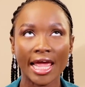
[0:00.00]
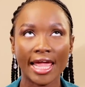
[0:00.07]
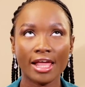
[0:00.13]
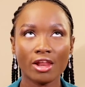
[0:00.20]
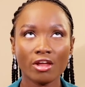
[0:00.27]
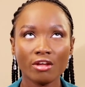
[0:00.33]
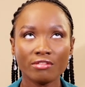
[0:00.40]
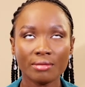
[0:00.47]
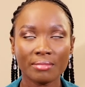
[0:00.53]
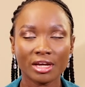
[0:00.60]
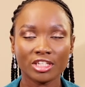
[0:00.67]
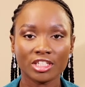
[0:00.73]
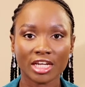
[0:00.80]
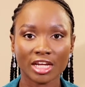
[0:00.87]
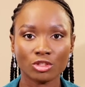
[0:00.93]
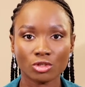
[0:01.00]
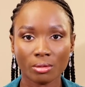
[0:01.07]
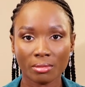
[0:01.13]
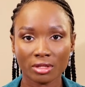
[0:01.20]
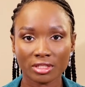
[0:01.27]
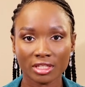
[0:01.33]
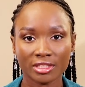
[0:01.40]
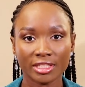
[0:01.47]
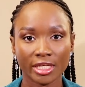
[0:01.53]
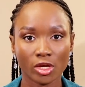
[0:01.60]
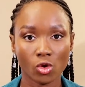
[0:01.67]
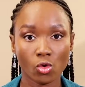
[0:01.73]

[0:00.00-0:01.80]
A lot of them are shy to come out and say,